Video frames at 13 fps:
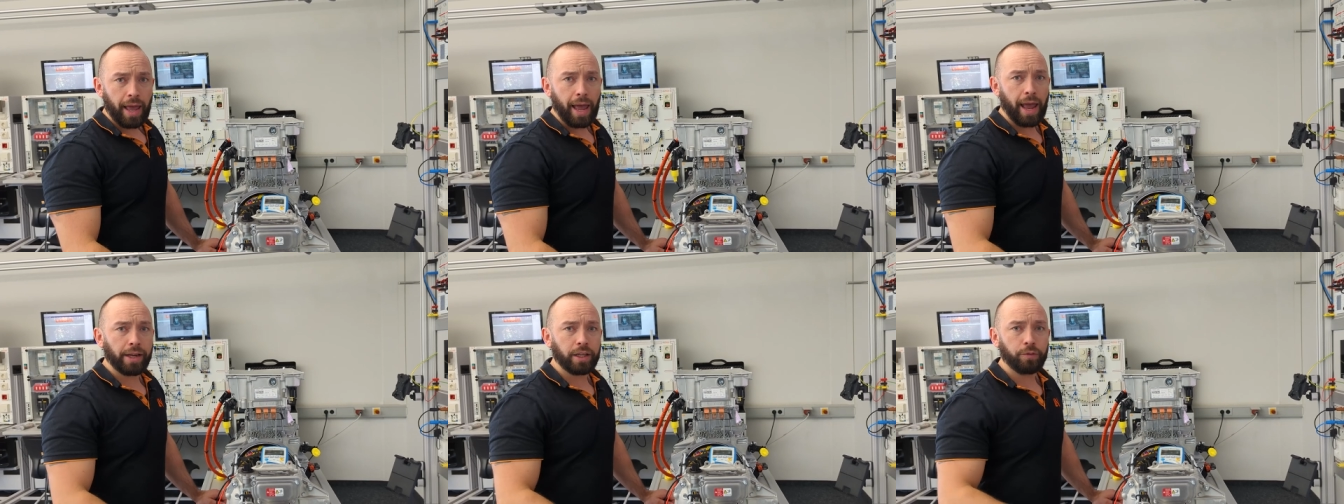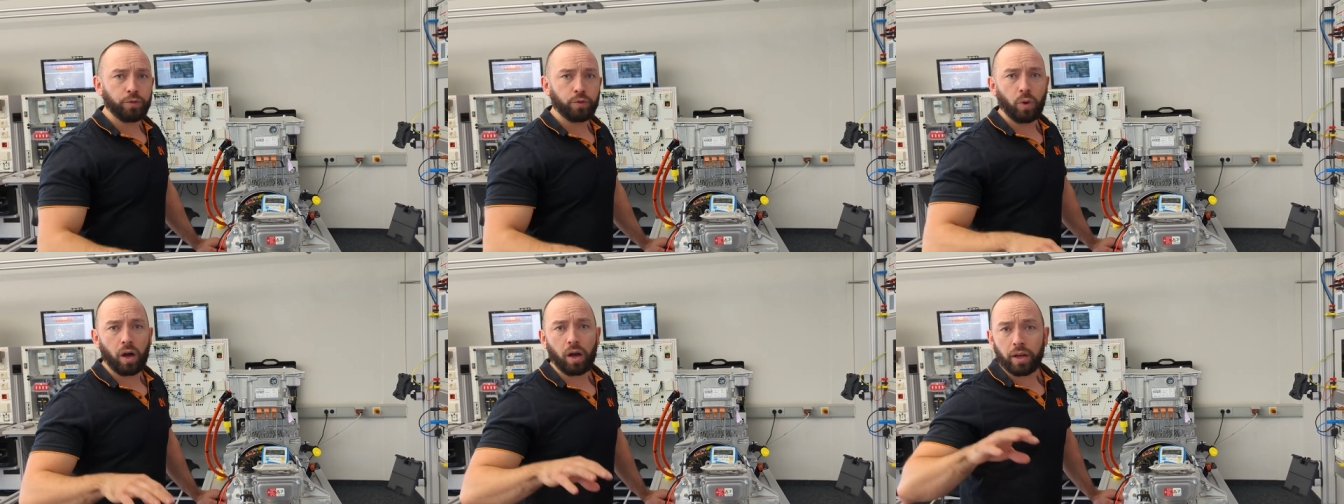And if
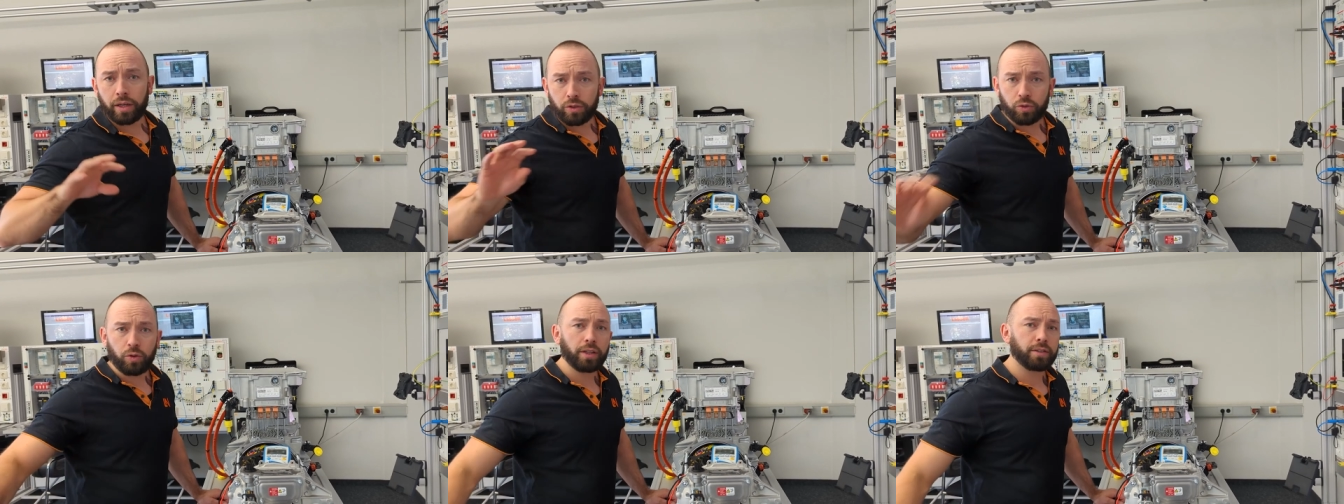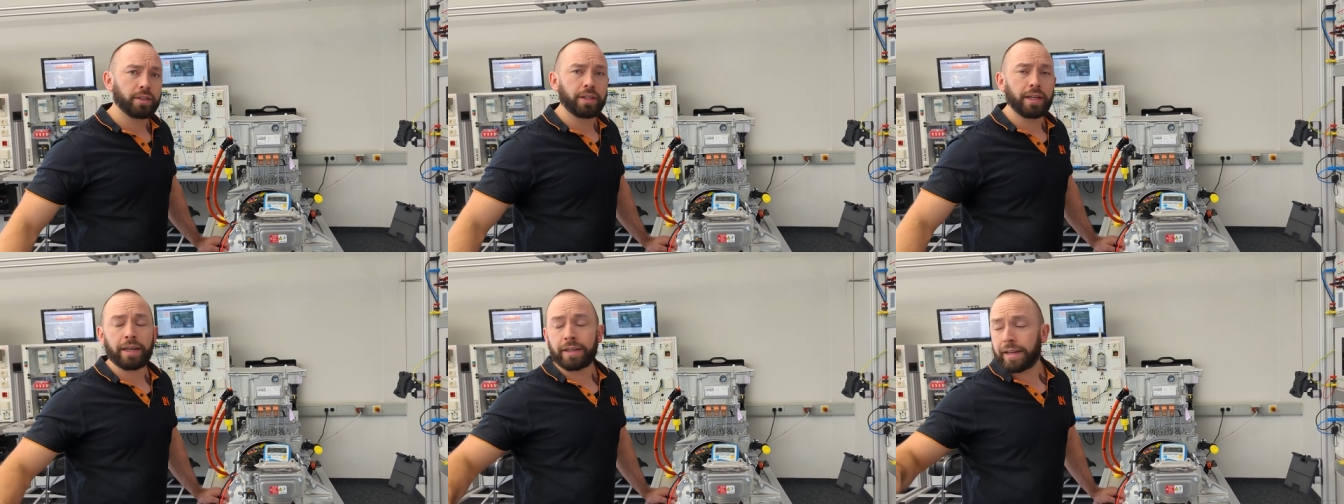you are interested
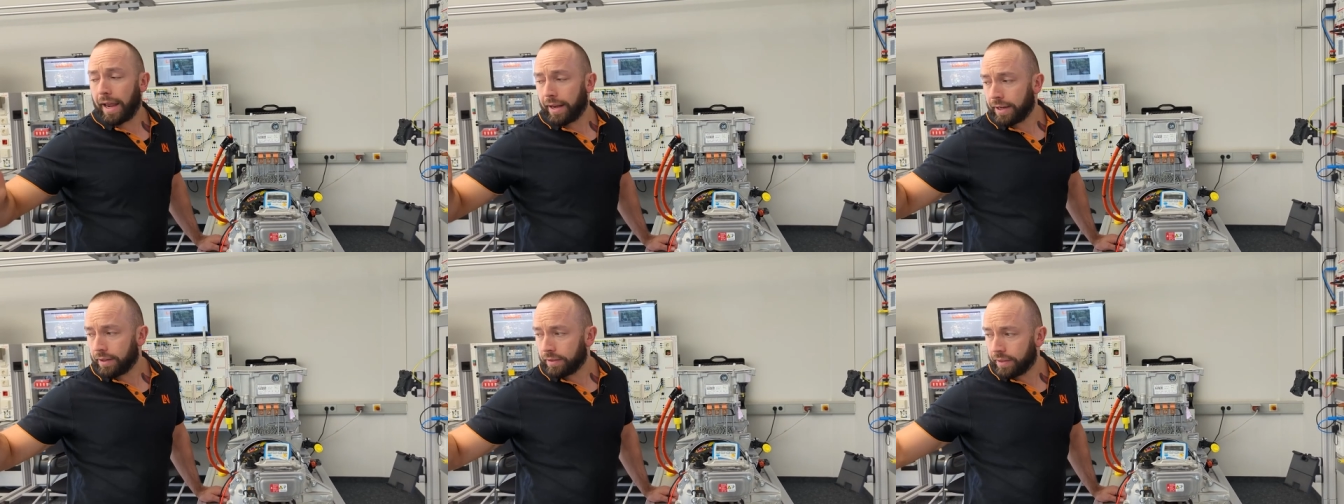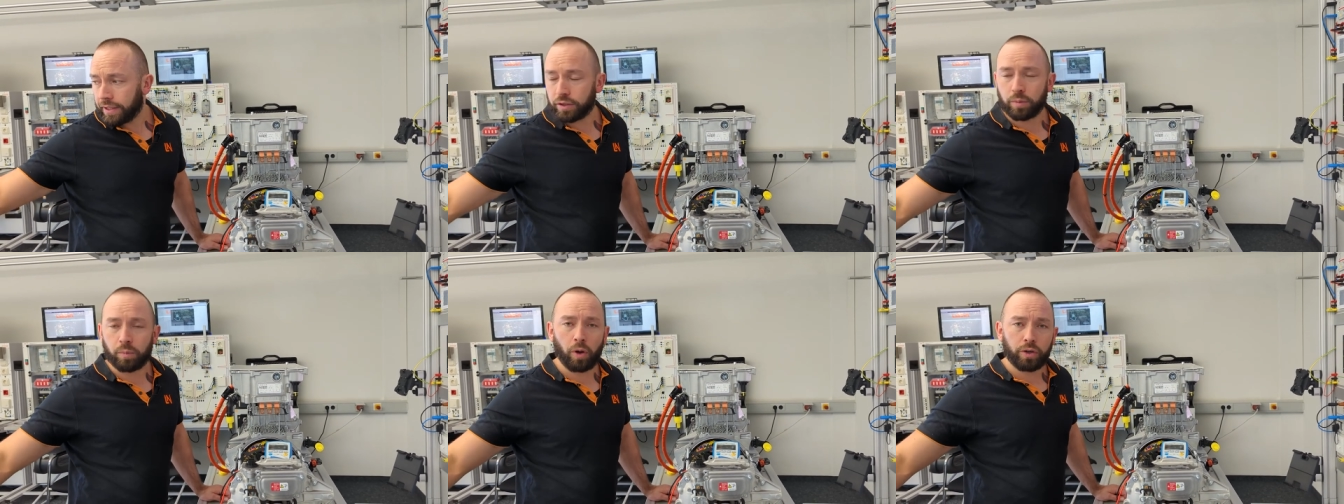in getting
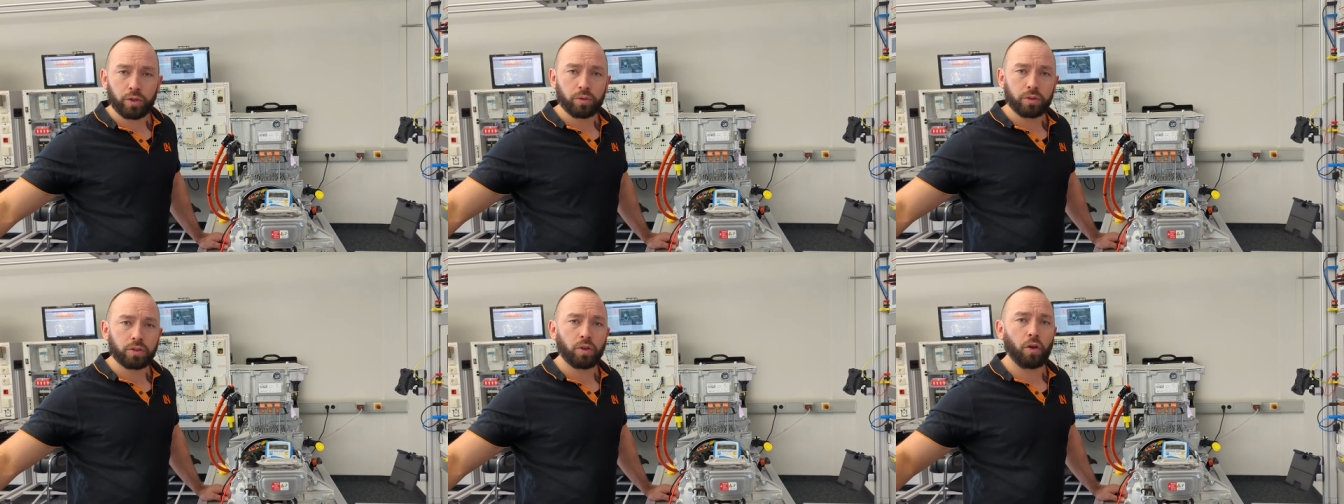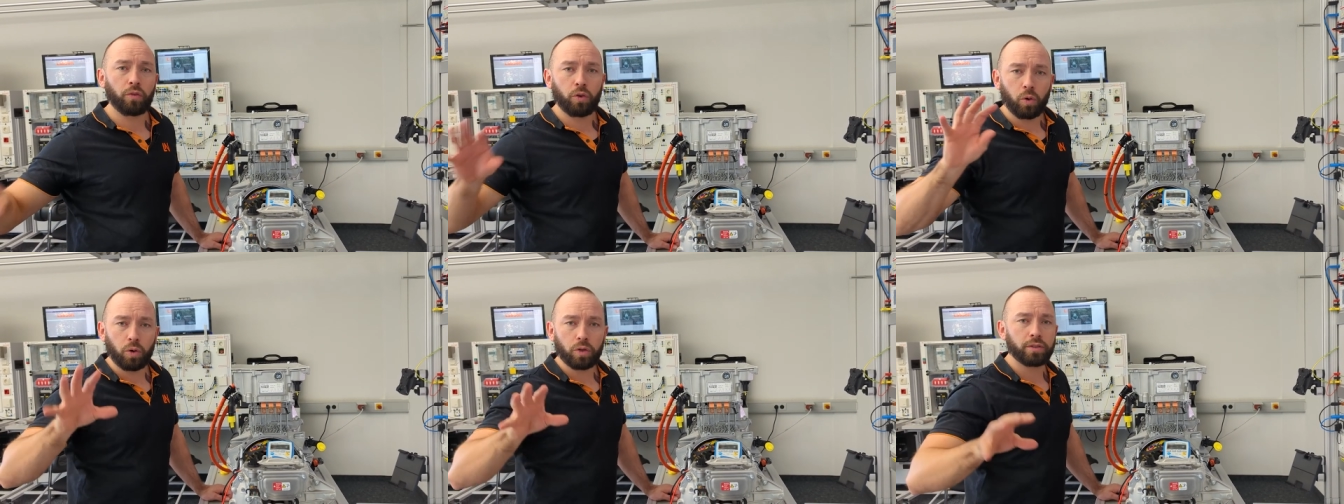these modules, of
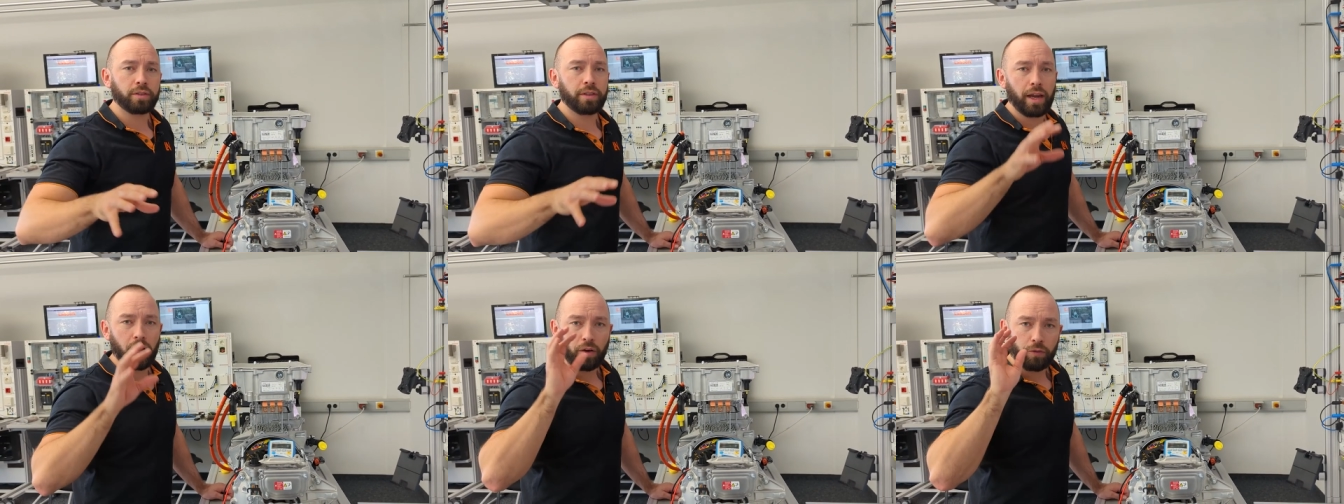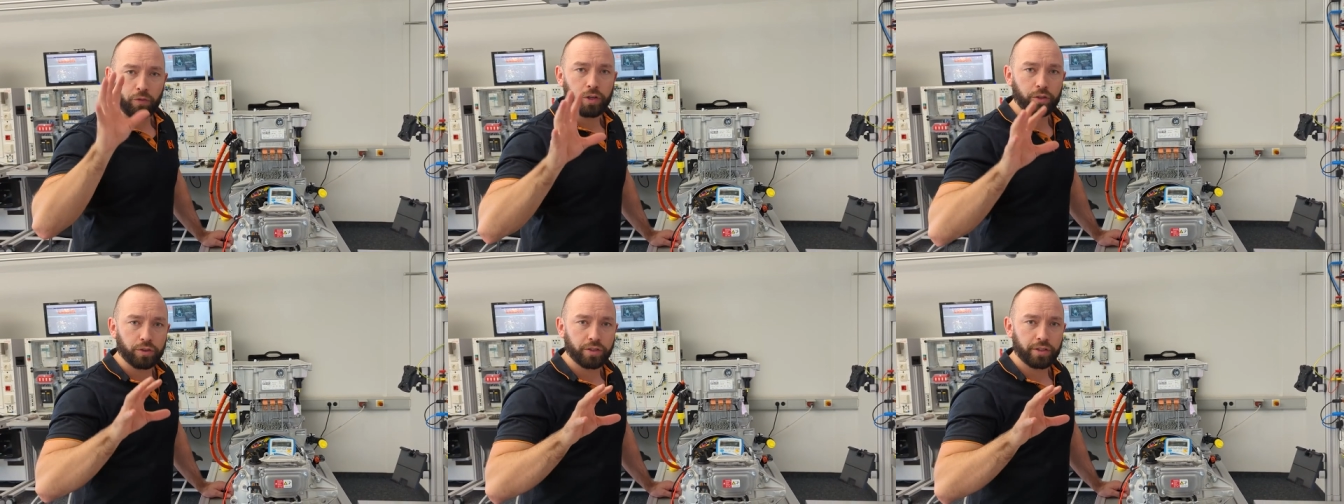course, they are free
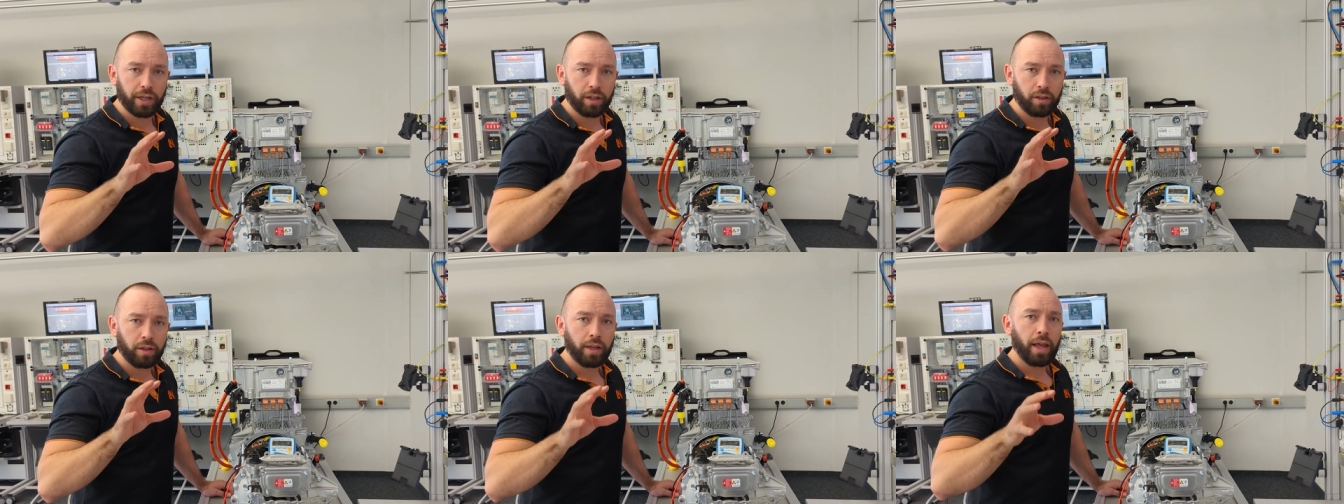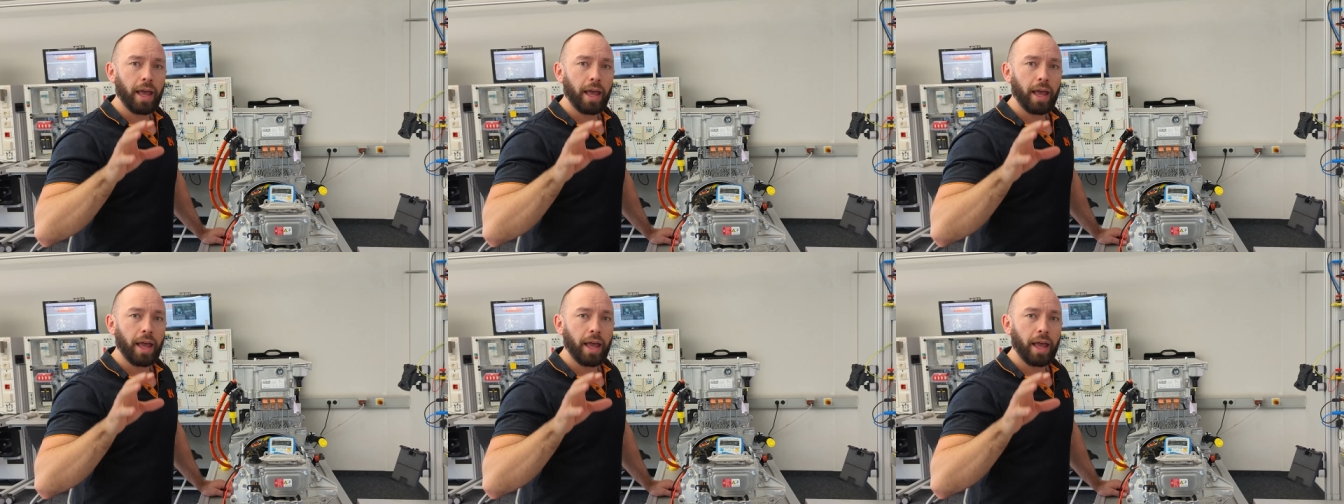to sell.